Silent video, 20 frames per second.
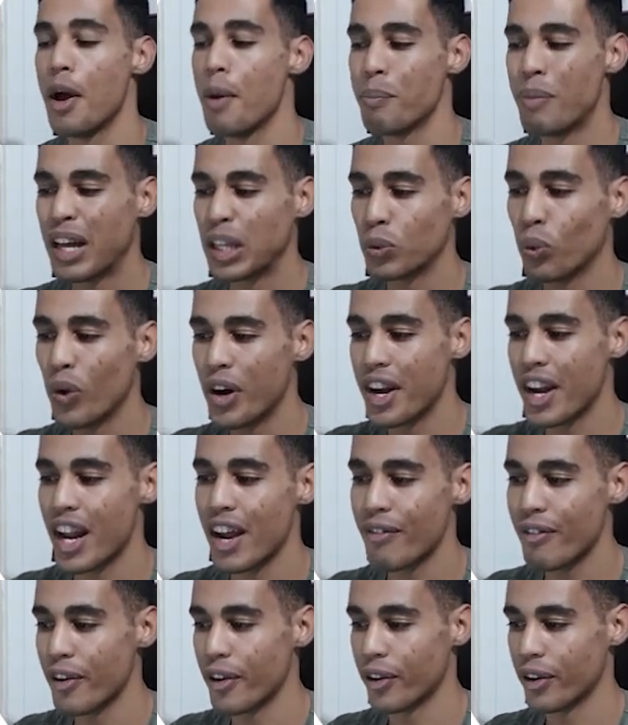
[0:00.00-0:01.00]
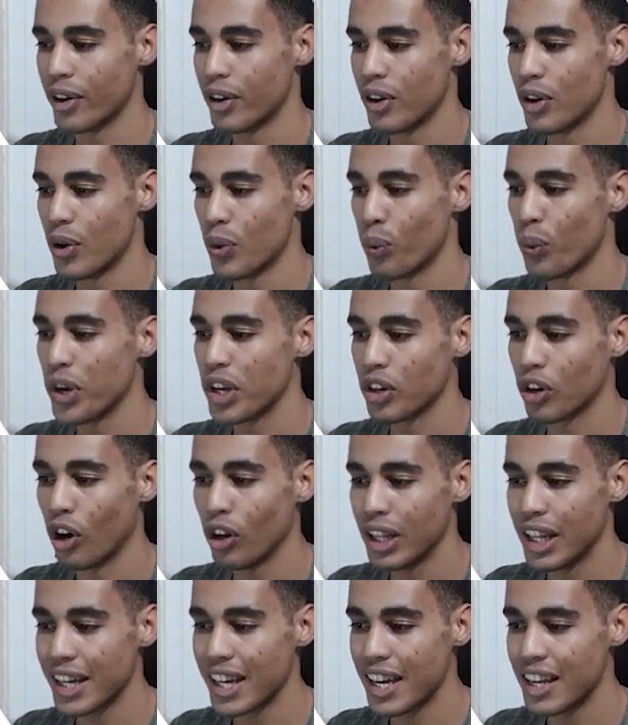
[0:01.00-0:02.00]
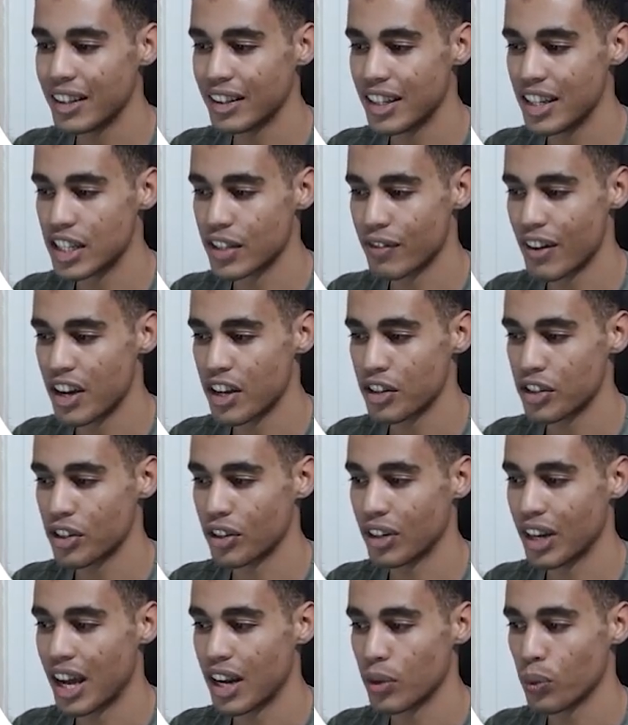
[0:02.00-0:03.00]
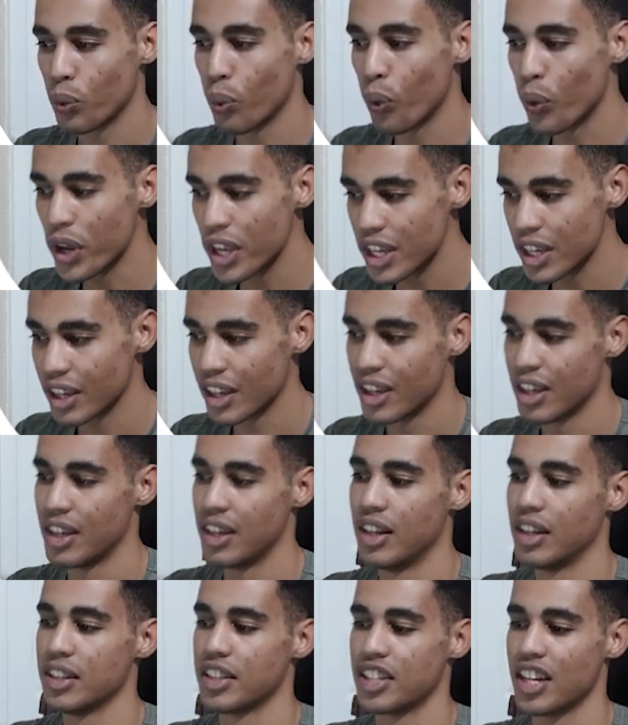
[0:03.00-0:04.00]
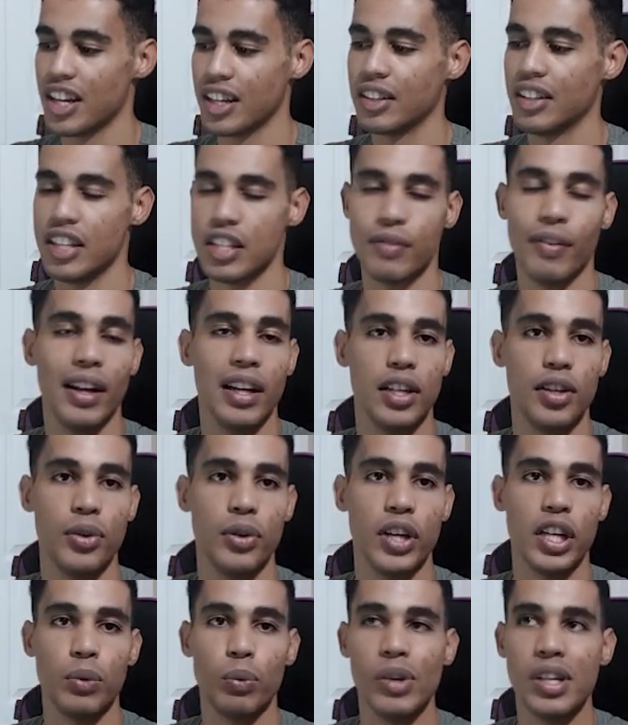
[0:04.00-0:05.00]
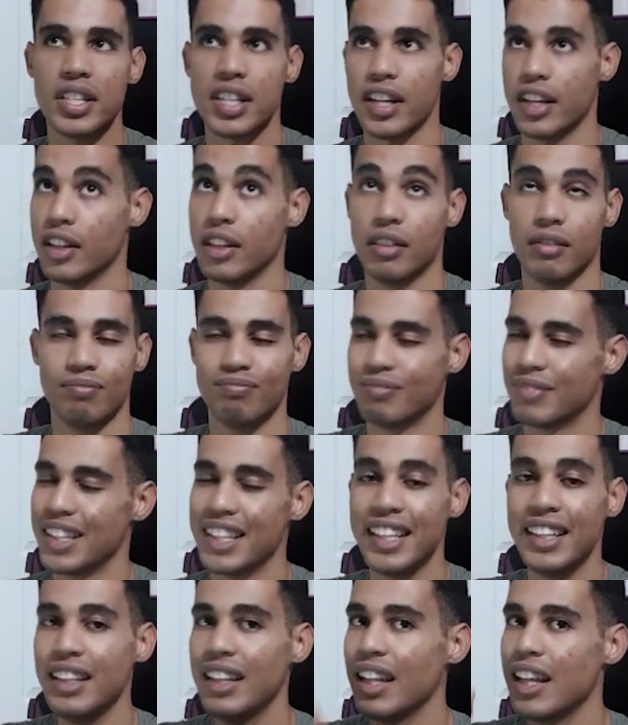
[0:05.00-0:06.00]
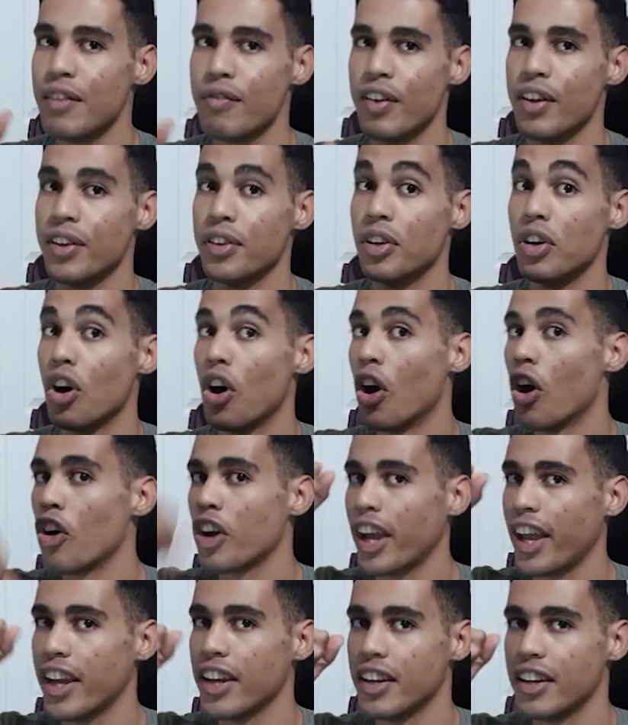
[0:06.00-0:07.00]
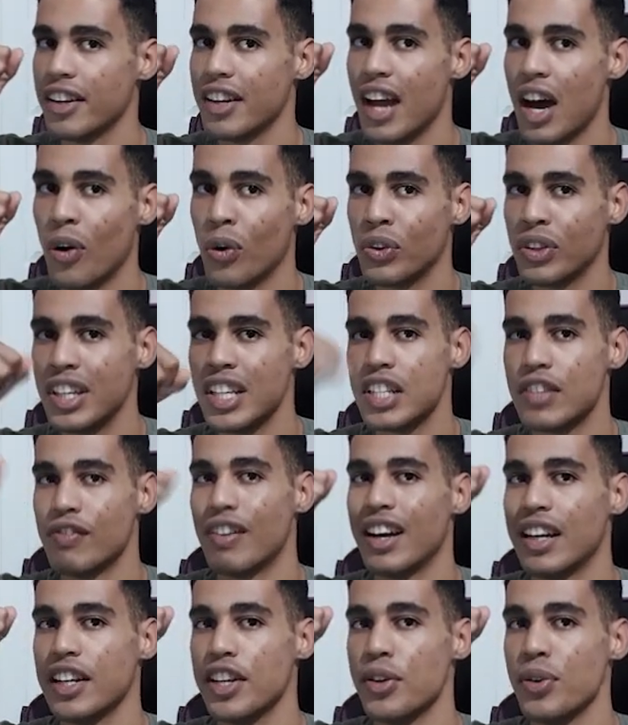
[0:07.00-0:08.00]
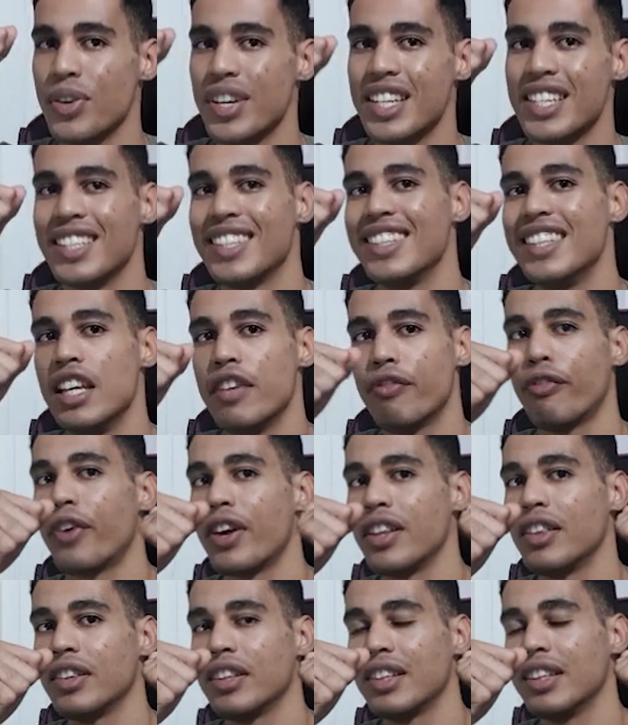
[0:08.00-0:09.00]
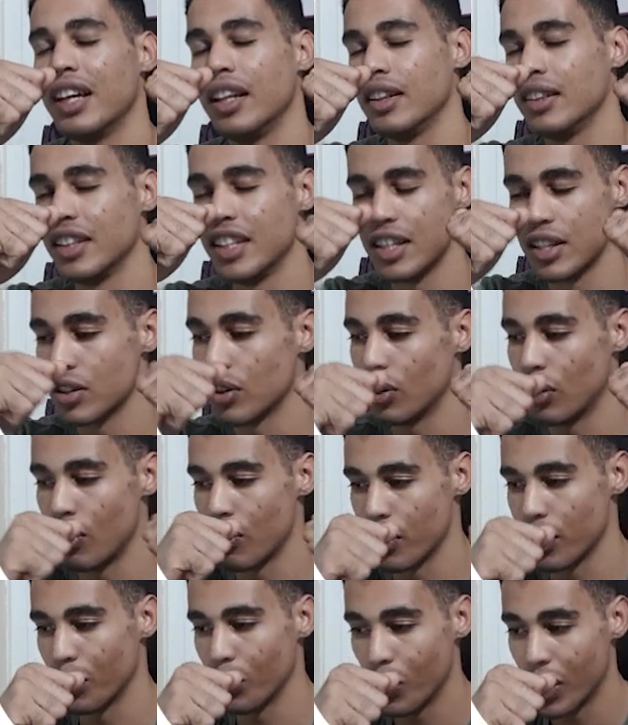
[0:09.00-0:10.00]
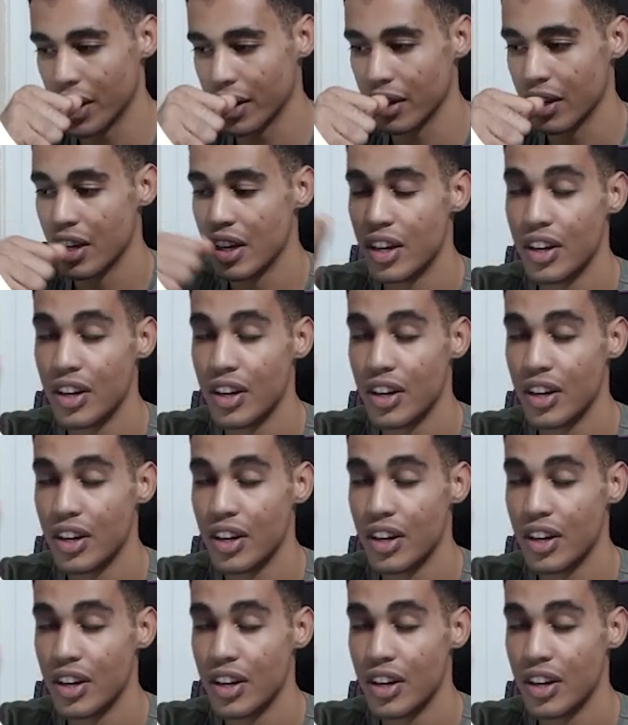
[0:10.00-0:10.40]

But whenever we call again this function and we check this value, it will say 11. Okay, now this value is different than this other one.